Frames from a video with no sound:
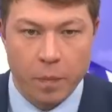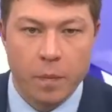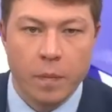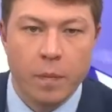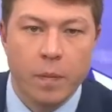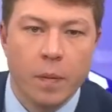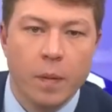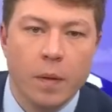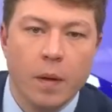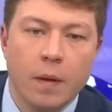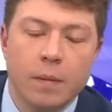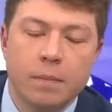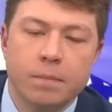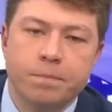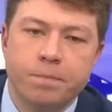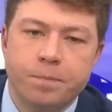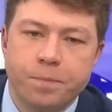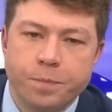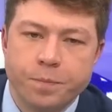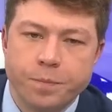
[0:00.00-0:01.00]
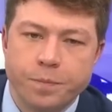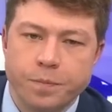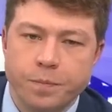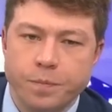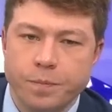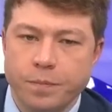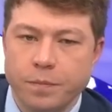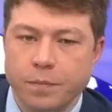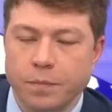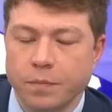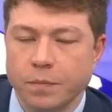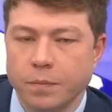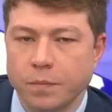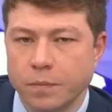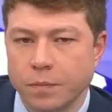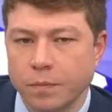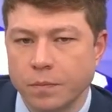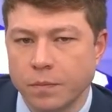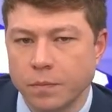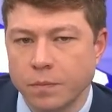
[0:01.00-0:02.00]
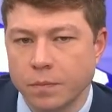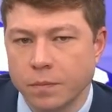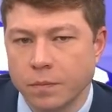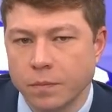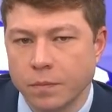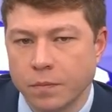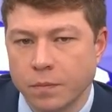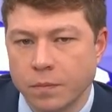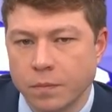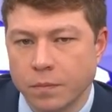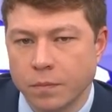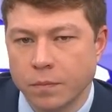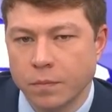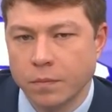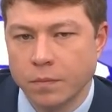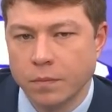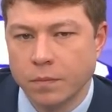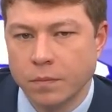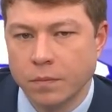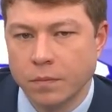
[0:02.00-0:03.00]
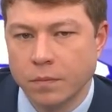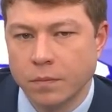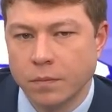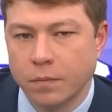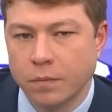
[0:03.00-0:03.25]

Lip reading: (not speaking)